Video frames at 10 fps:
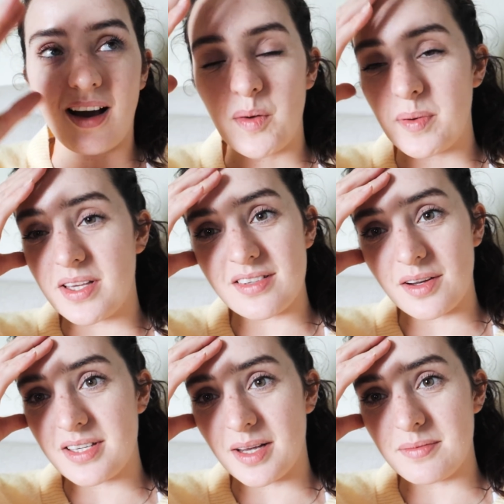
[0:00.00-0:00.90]
I'll be
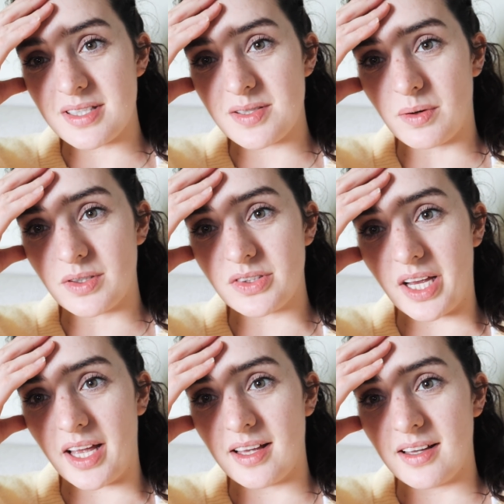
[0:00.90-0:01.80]
so tempted to watch
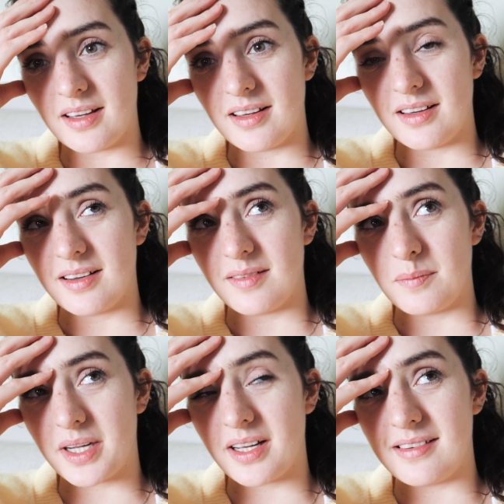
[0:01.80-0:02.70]
it
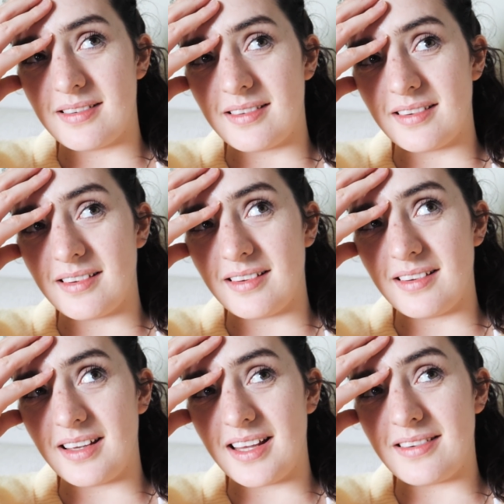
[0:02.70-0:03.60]
because
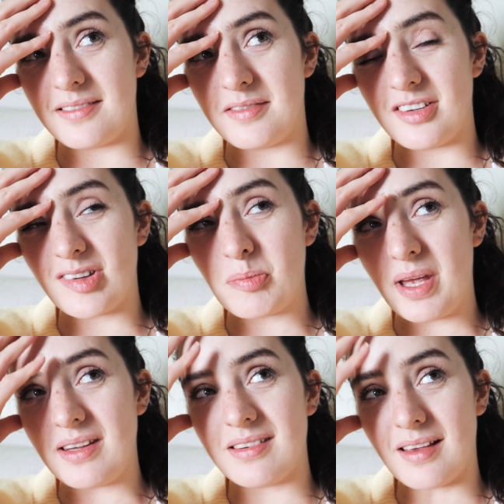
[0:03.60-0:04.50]
it's just
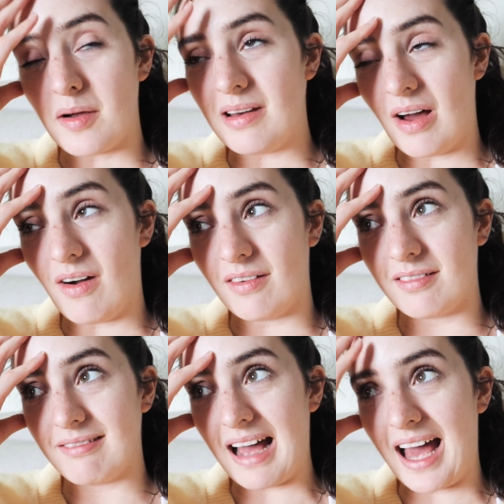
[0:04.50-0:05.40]
been so
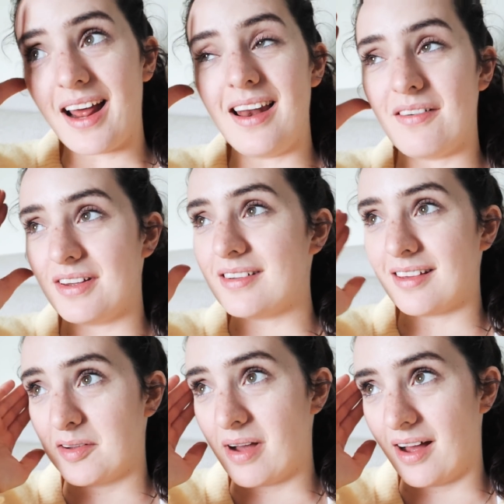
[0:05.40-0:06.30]
long and I love it
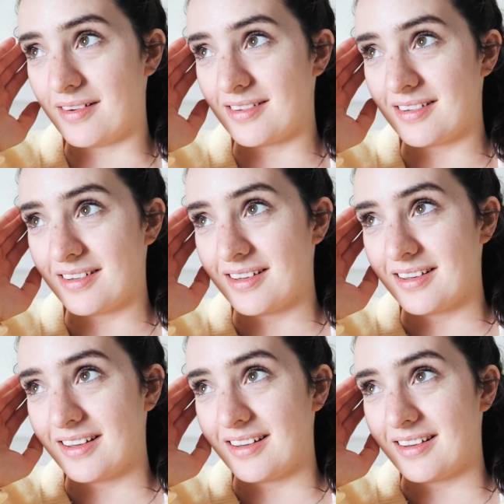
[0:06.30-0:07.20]
so much.
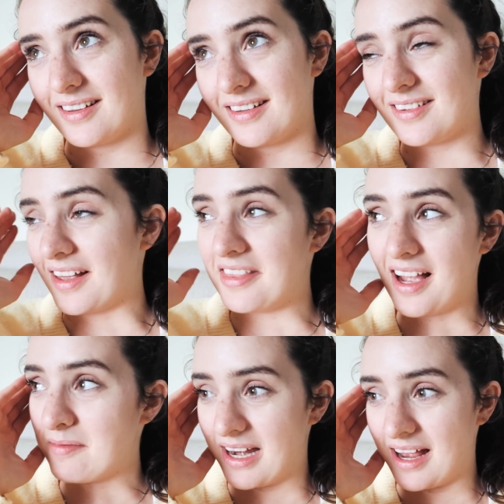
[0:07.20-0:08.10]
So I
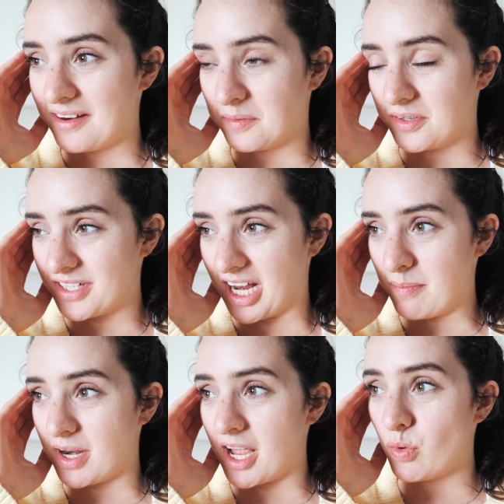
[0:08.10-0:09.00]
think I'm going to end up watching
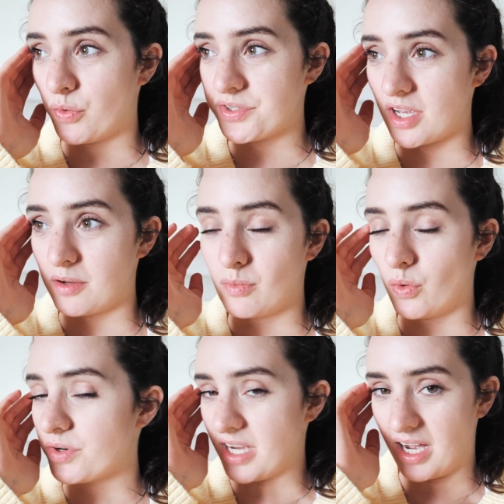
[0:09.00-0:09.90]
it, but I'm also
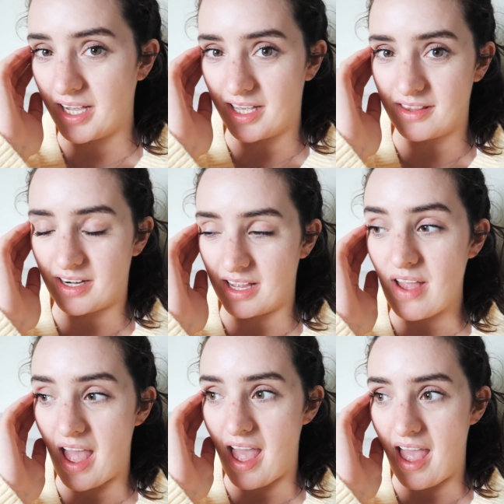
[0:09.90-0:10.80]
more tired than
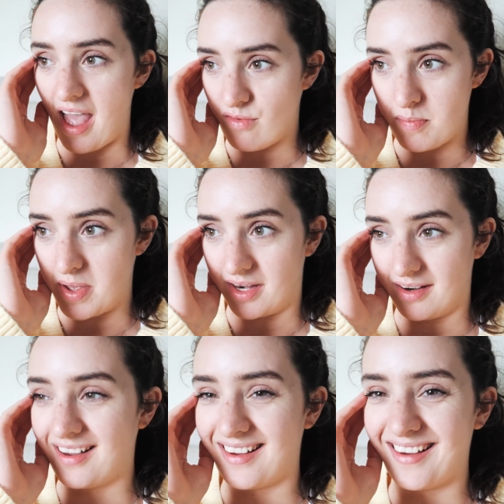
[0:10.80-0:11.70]
I've ever been.